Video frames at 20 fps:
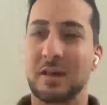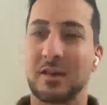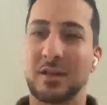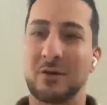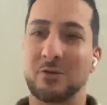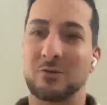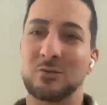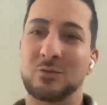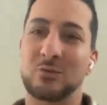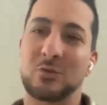and
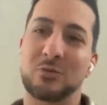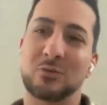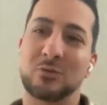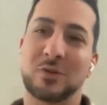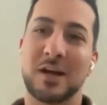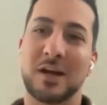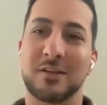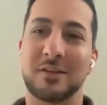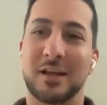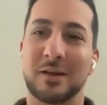we
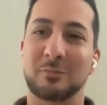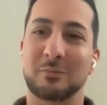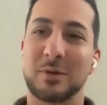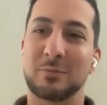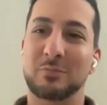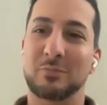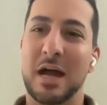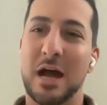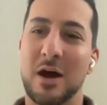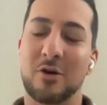would kind of like
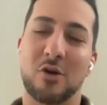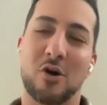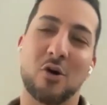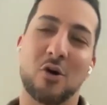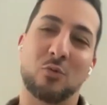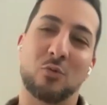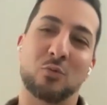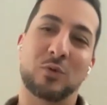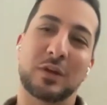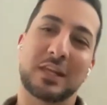be proud,
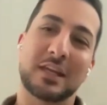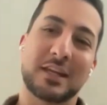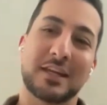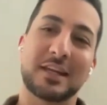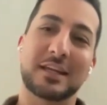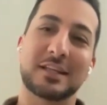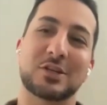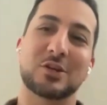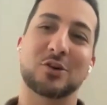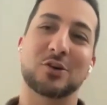oh, we
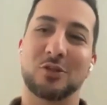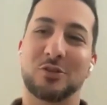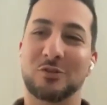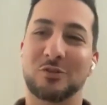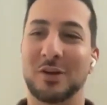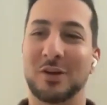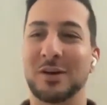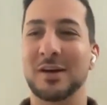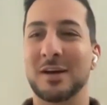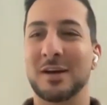didn't need to go
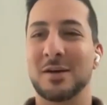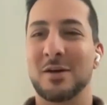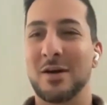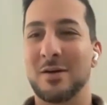through the